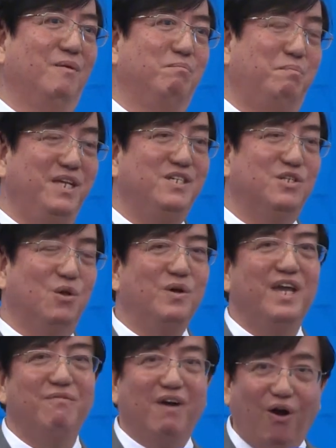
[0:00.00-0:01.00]
please don't
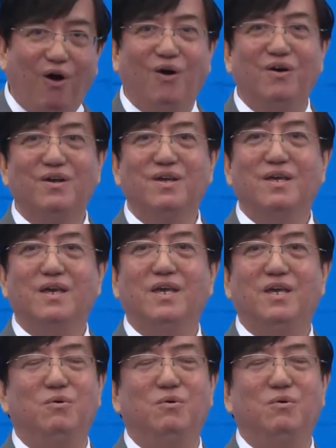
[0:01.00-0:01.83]
give up, You